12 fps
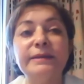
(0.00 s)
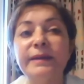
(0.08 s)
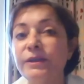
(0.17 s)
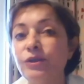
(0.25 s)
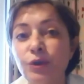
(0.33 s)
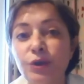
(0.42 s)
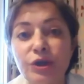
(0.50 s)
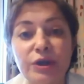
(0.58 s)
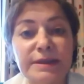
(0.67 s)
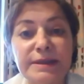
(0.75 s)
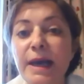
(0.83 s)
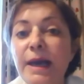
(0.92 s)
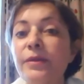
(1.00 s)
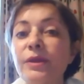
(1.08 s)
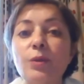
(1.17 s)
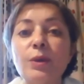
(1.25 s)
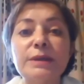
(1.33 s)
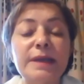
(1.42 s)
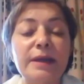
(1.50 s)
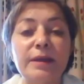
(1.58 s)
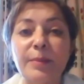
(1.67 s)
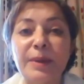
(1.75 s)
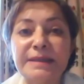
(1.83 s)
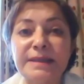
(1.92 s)
Trade unions. There was, the
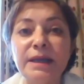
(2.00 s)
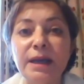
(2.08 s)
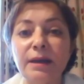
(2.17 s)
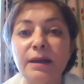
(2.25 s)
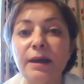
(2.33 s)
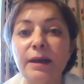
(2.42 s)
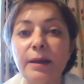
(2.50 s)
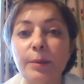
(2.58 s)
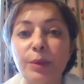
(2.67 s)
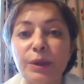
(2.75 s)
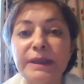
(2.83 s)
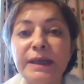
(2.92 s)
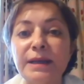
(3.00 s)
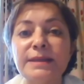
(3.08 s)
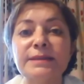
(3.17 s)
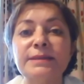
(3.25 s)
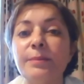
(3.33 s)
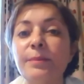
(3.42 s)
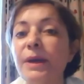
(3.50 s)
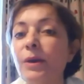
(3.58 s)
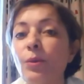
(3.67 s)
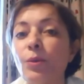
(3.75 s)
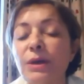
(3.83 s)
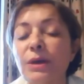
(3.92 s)
Palestinian political system
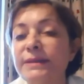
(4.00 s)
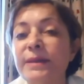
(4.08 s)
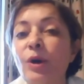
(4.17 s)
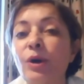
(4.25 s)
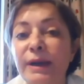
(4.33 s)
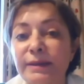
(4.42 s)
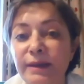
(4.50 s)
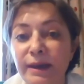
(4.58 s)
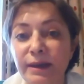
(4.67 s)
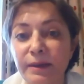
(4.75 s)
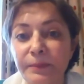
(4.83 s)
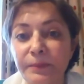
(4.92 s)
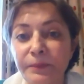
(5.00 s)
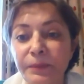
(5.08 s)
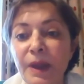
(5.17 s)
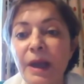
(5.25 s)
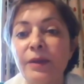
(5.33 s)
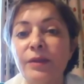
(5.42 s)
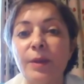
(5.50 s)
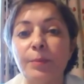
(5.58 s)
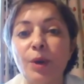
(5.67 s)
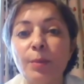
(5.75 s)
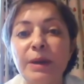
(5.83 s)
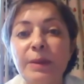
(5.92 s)
was democratic. The
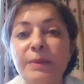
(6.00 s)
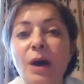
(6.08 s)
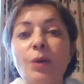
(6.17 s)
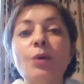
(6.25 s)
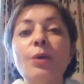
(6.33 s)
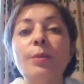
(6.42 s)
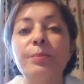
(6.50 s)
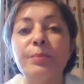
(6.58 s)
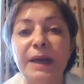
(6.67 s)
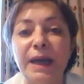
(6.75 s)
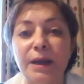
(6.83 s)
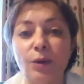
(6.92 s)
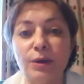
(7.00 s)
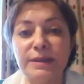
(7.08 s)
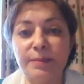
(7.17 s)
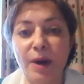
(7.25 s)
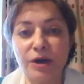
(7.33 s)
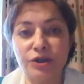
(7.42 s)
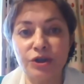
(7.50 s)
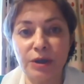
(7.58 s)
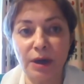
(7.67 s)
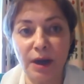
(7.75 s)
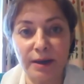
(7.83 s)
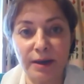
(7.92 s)
problem now, PLO is
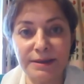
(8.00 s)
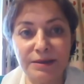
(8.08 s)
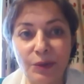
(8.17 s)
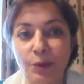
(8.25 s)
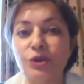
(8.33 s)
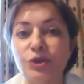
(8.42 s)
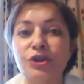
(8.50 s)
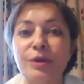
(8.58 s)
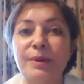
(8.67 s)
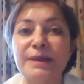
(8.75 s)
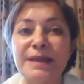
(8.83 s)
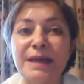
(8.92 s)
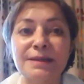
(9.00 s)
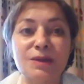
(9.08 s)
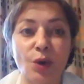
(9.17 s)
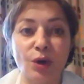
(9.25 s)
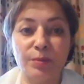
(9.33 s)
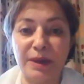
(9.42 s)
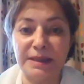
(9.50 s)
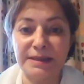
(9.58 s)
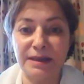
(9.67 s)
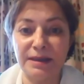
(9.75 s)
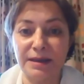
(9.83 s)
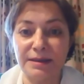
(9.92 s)
marginalized, which represents all
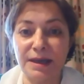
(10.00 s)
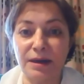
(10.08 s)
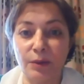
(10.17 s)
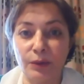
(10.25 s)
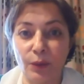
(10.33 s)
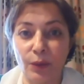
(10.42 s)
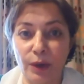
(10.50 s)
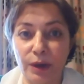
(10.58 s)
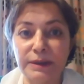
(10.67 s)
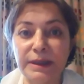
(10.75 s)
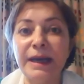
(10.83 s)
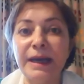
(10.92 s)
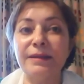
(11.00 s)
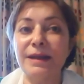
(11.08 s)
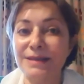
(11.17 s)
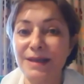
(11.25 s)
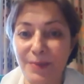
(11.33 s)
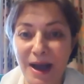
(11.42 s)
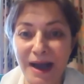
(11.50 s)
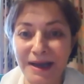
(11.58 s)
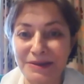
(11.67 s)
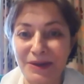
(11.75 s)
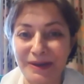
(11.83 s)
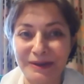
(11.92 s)
Palestinians around the world, that Samah
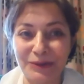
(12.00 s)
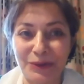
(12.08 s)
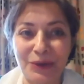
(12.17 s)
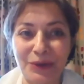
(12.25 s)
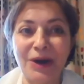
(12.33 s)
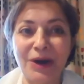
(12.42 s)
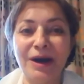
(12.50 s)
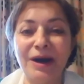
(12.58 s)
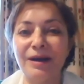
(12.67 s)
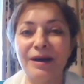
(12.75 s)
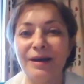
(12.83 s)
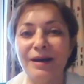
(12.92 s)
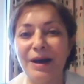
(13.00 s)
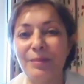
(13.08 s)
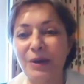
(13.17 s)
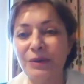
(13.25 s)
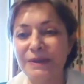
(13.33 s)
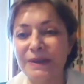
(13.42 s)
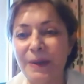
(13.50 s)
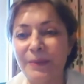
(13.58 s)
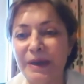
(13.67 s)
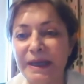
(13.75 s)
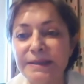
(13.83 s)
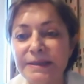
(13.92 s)
is going to talk about in a
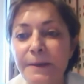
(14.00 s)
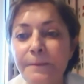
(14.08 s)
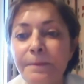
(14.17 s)
minute.